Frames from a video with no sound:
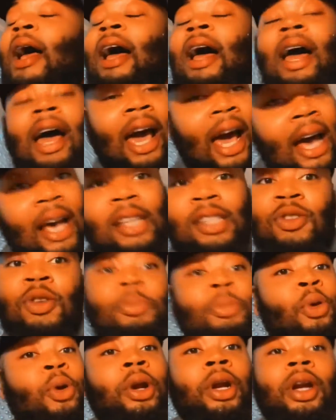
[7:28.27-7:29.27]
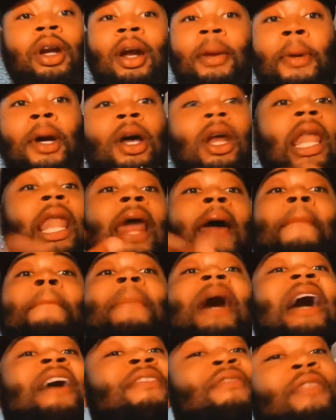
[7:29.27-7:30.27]
as a reporter, I'm not going to let
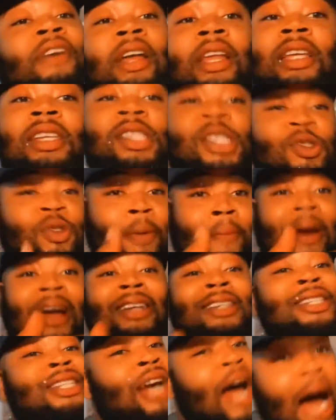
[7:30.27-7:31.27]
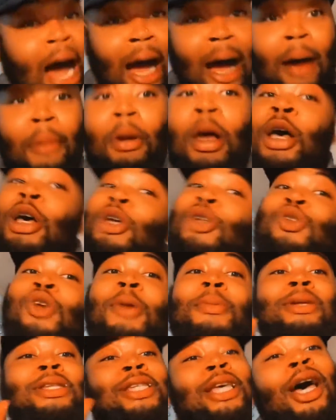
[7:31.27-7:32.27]
my feelings interrupt my job. So I'm going
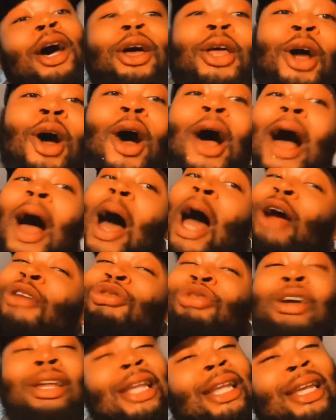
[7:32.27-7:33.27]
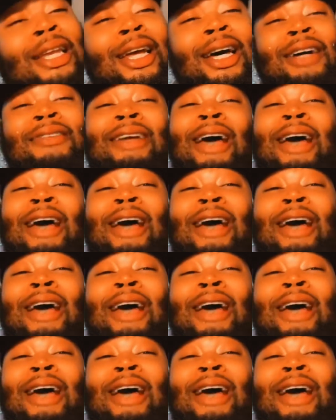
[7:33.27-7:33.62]
to tell y'all how I really loved how